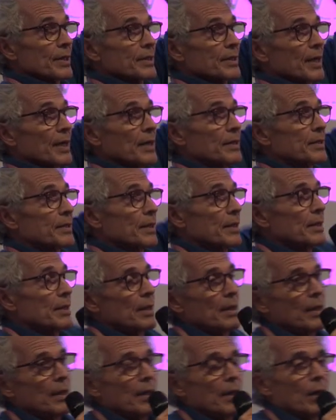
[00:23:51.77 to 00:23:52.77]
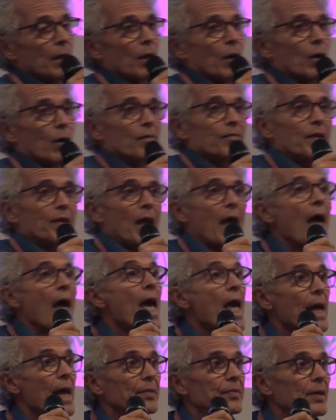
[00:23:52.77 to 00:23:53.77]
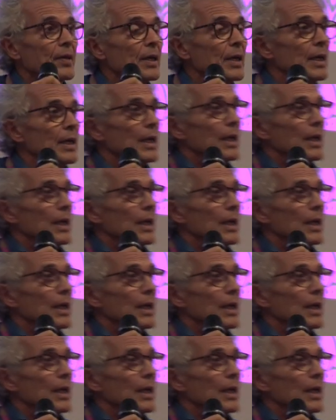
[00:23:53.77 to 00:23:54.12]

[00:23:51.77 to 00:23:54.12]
the center of the head,